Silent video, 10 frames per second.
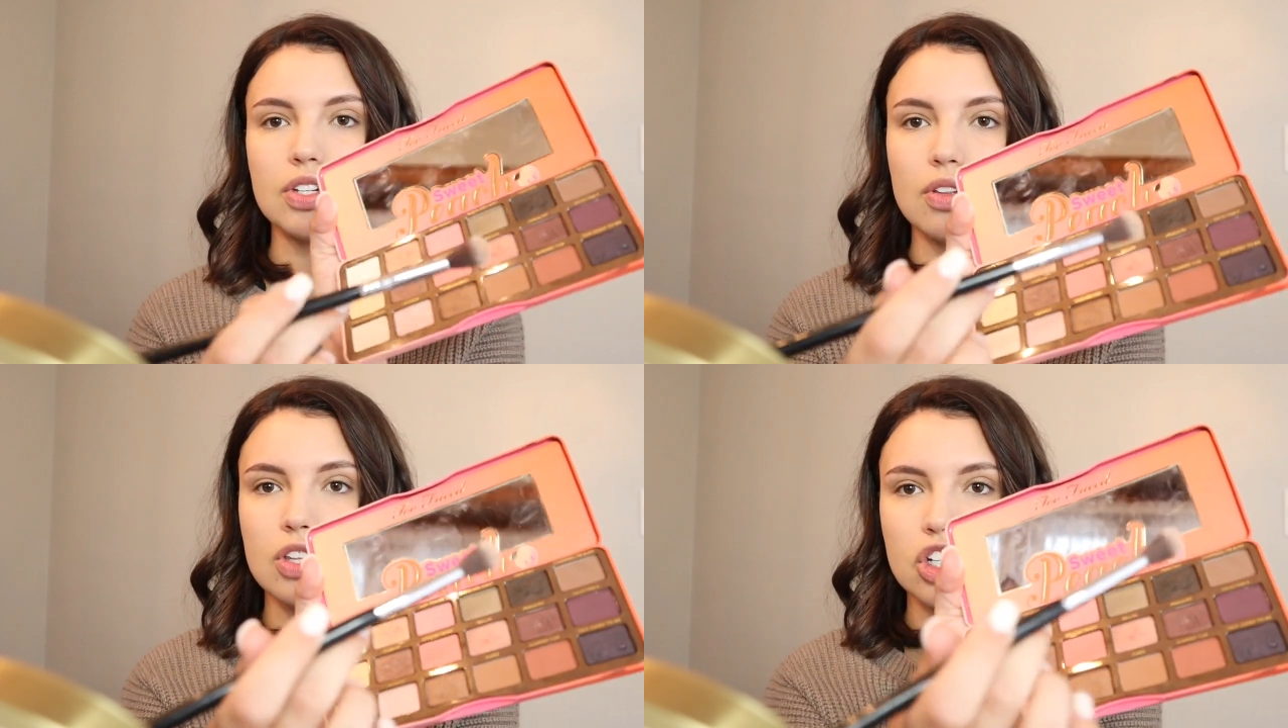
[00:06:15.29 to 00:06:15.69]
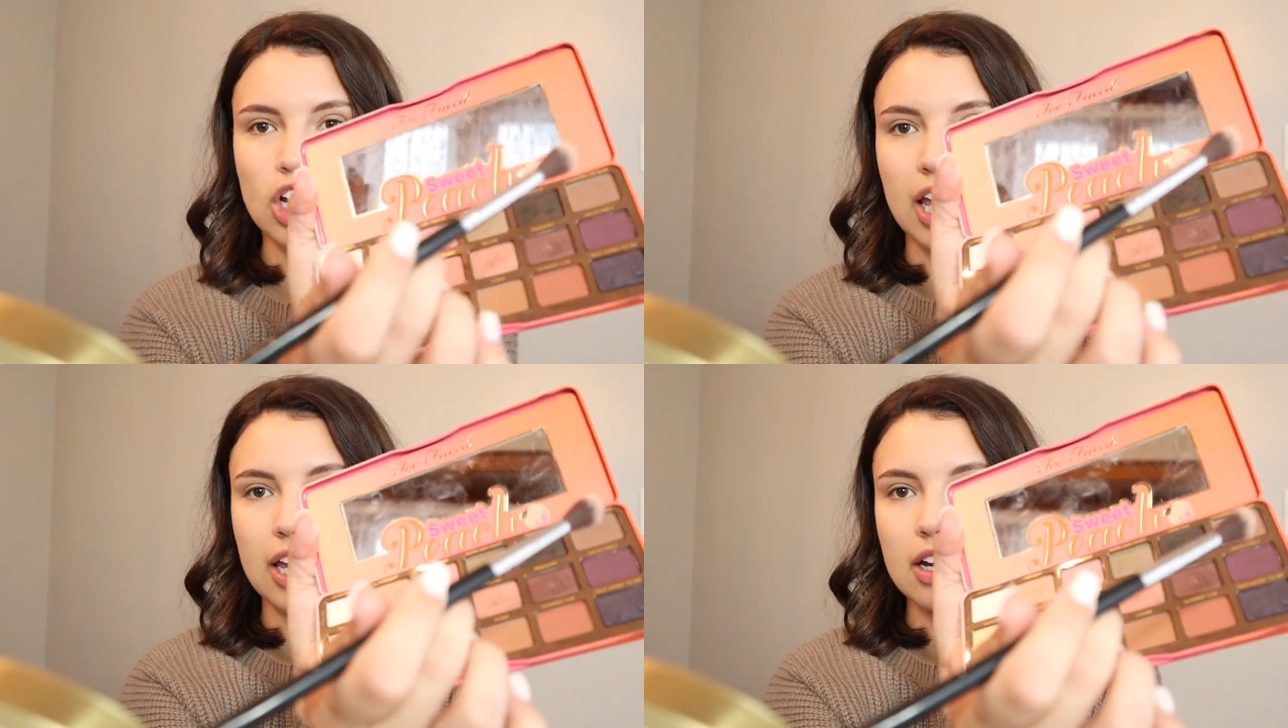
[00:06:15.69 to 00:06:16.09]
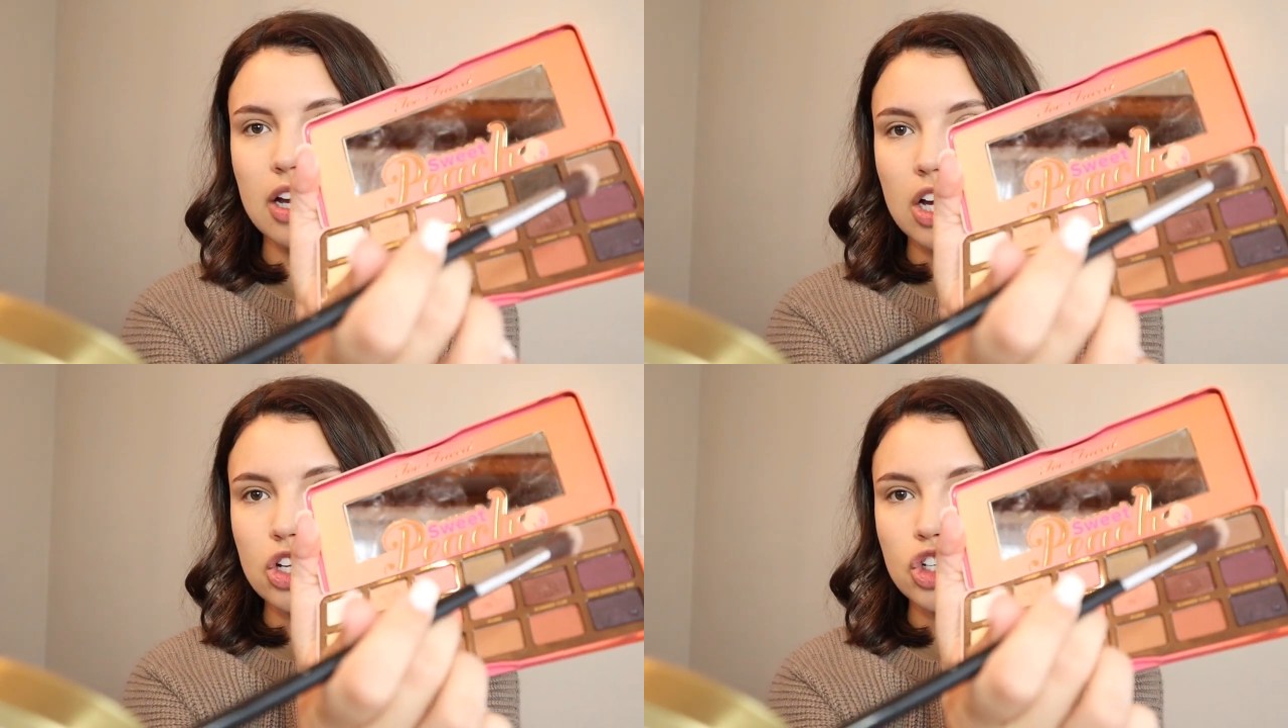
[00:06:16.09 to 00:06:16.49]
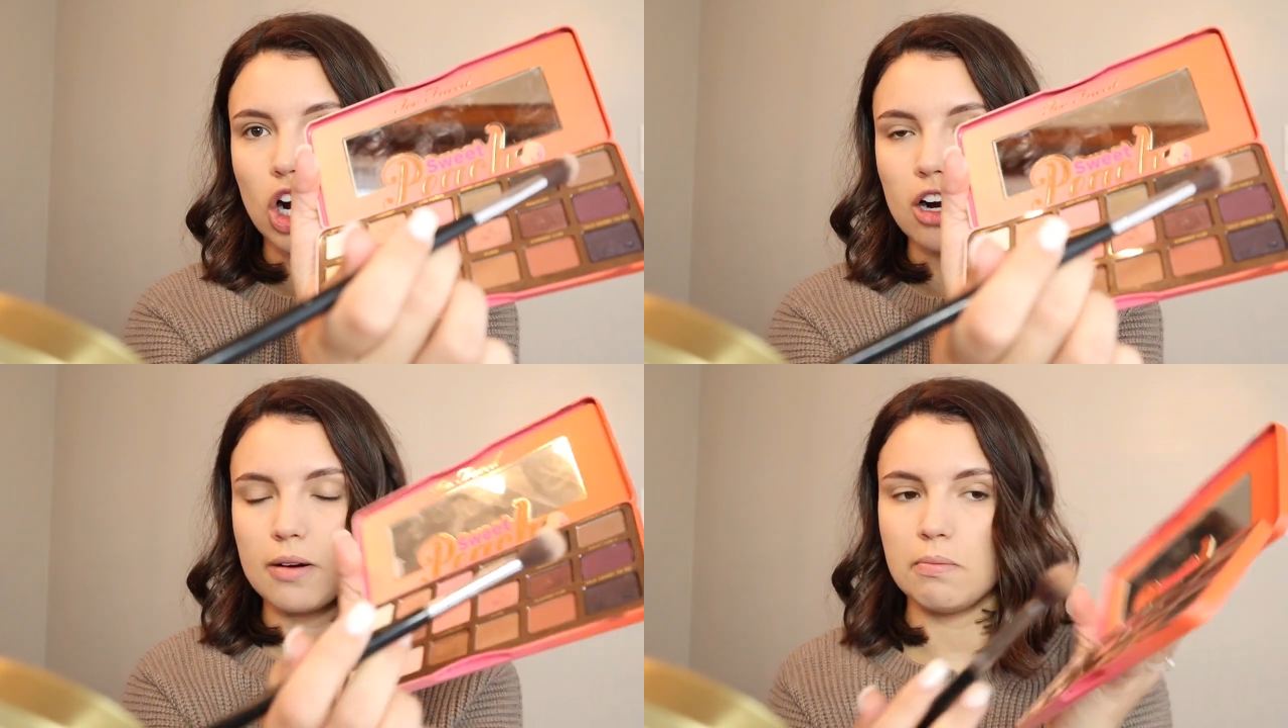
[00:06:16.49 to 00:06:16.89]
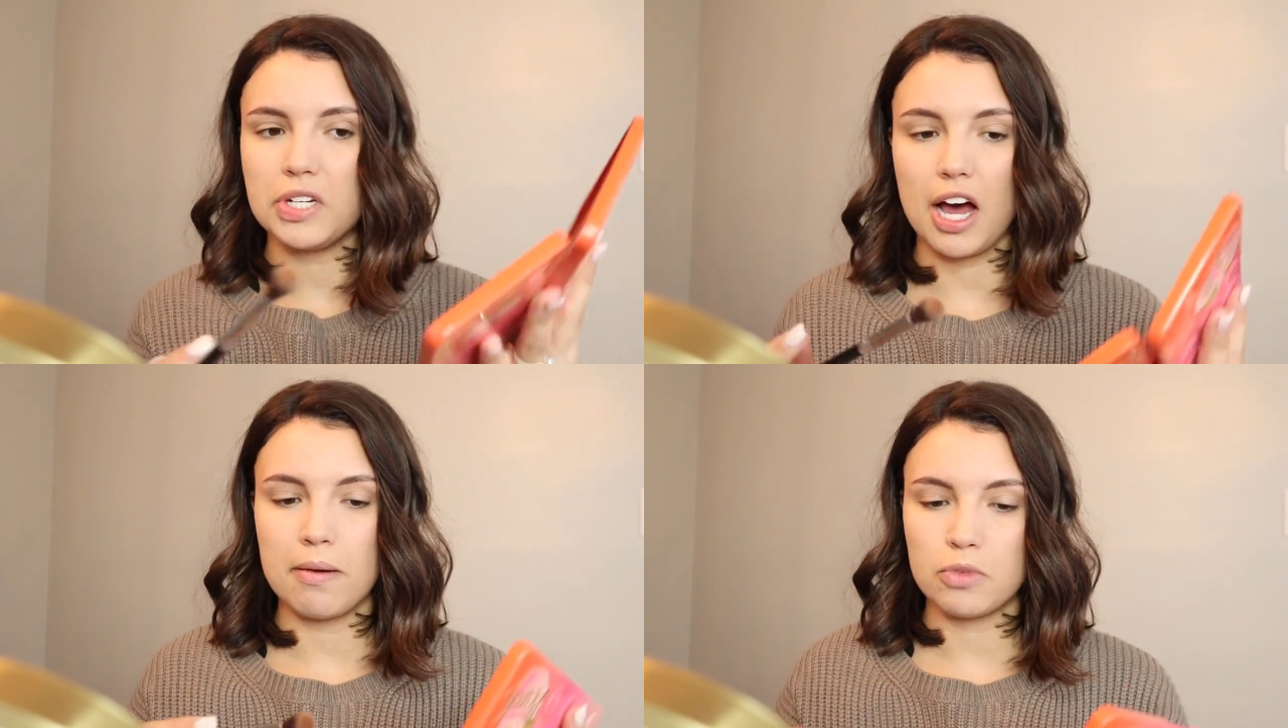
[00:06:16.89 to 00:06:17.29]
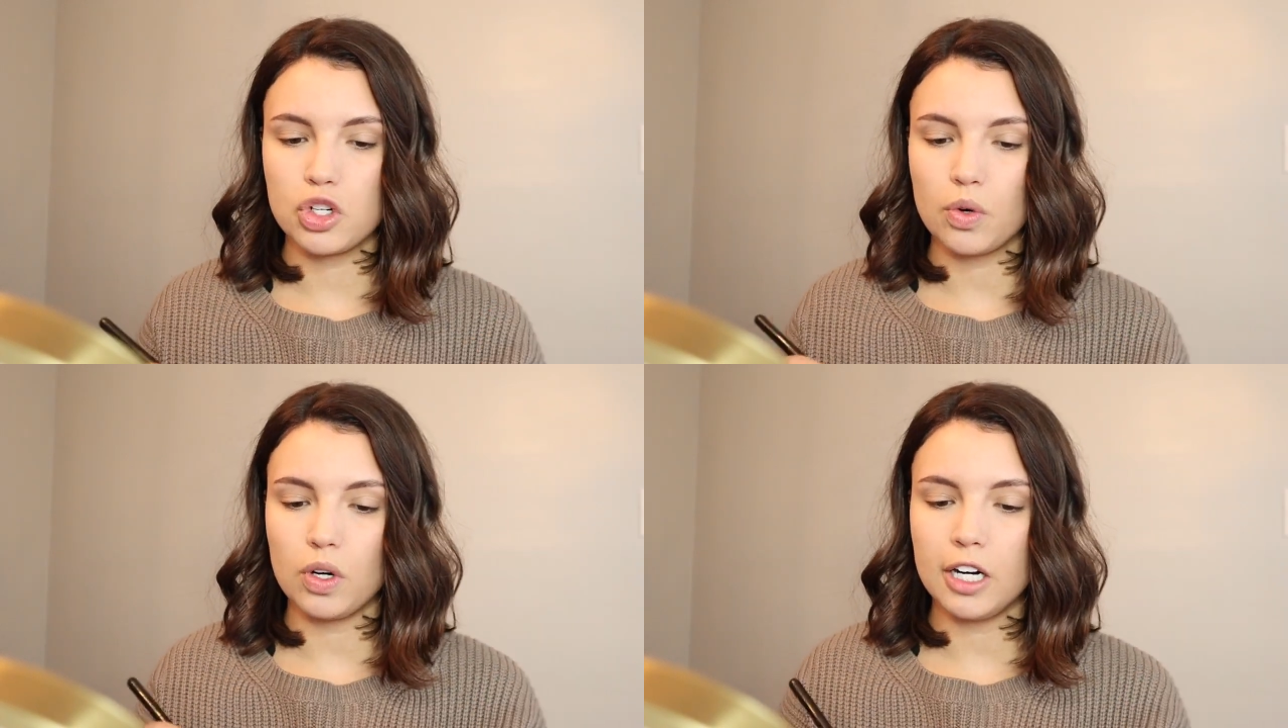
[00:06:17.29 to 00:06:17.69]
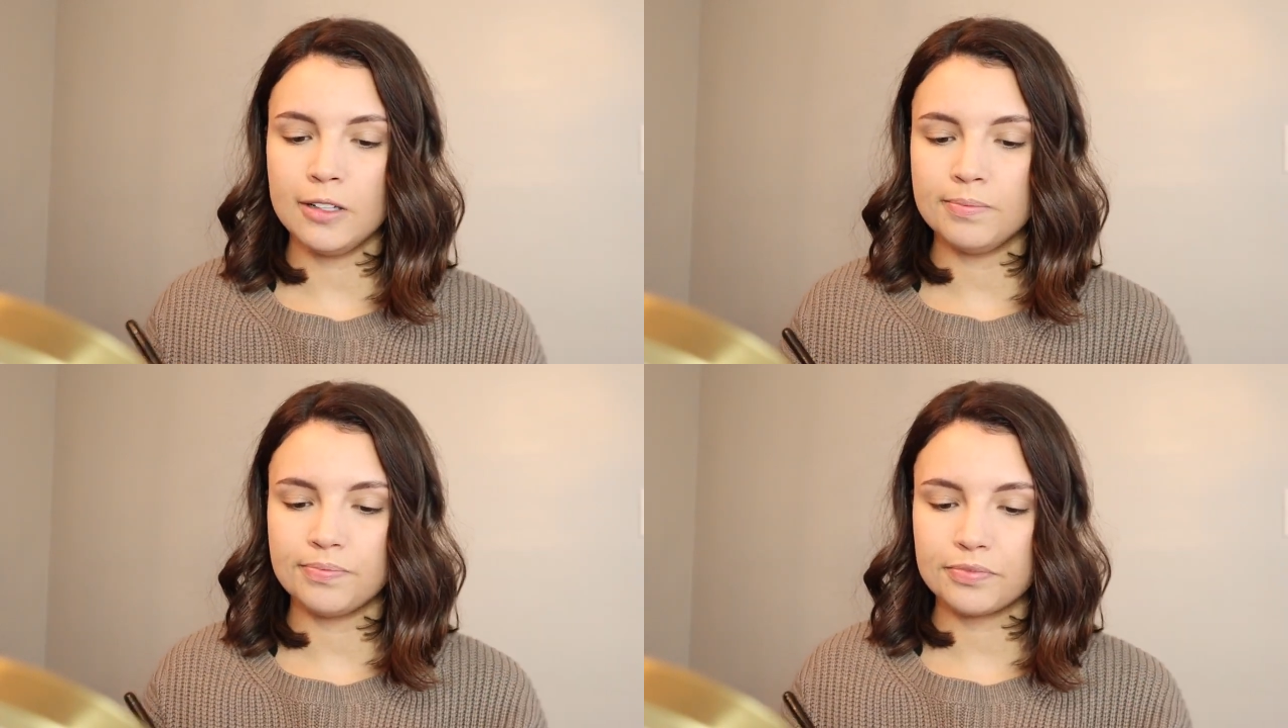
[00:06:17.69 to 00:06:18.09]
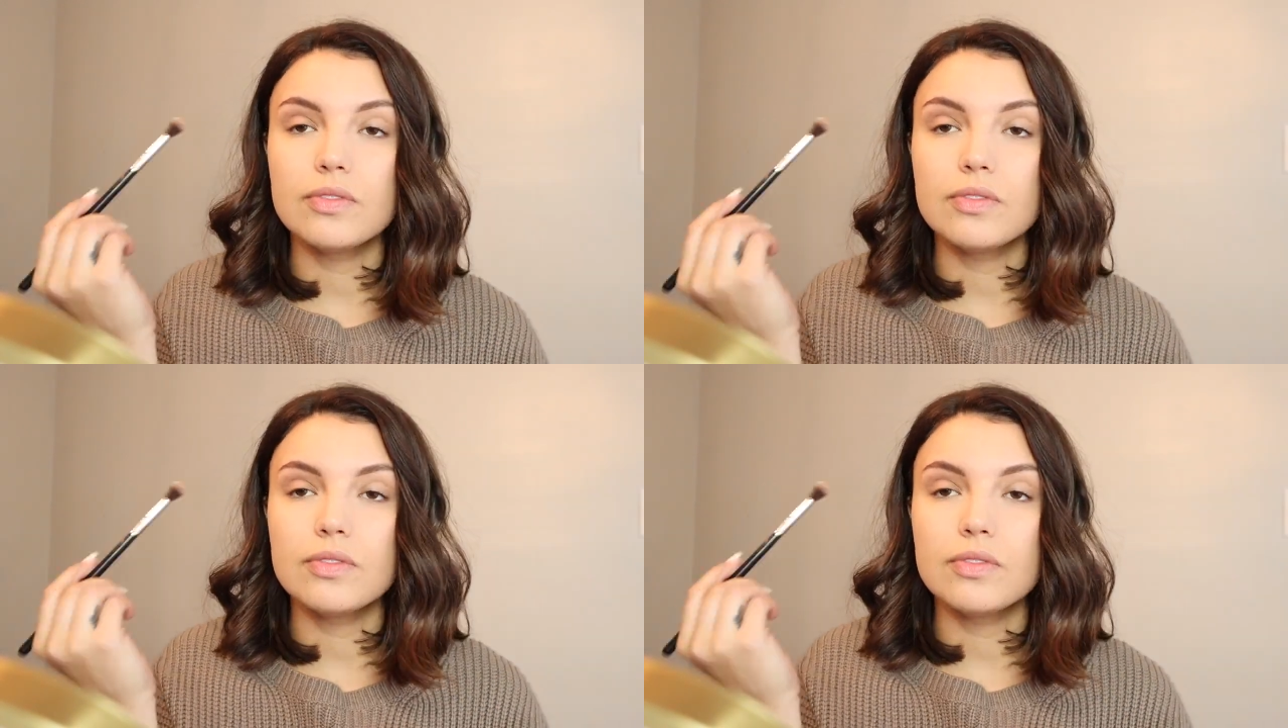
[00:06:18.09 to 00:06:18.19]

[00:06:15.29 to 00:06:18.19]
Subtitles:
to the shade Charmed, I'm sure.